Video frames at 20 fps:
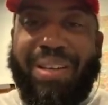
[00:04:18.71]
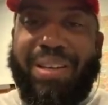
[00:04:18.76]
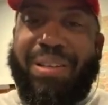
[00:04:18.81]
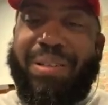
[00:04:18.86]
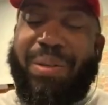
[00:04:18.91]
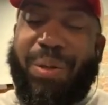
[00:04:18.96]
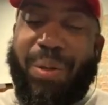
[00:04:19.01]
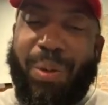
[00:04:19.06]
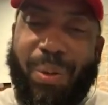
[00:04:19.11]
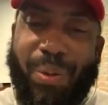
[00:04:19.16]

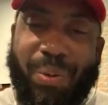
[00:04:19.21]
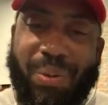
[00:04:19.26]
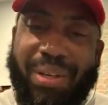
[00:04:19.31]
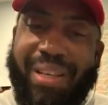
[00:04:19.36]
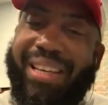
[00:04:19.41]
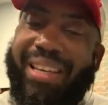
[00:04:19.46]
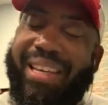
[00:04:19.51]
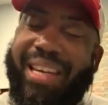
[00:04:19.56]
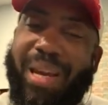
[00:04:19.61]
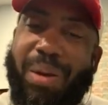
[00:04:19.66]
So
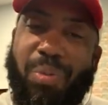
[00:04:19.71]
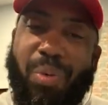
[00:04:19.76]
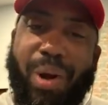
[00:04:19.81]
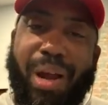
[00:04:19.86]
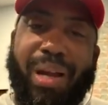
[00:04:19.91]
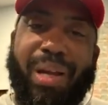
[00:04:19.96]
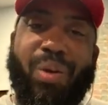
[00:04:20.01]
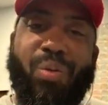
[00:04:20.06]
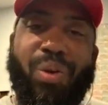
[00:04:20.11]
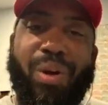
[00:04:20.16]
keep
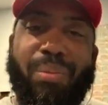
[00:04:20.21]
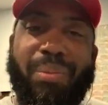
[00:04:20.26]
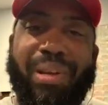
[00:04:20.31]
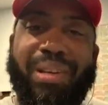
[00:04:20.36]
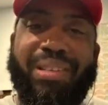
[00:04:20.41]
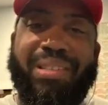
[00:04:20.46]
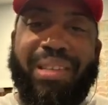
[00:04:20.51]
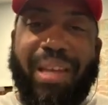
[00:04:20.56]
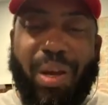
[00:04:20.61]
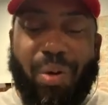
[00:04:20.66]
rocking with
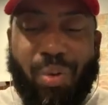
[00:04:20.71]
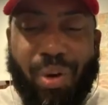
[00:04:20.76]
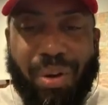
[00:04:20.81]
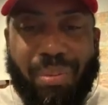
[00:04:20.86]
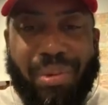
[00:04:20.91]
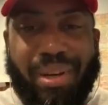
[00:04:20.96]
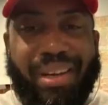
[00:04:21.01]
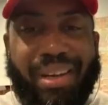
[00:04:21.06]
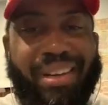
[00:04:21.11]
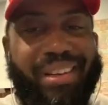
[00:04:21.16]
me, stay with me,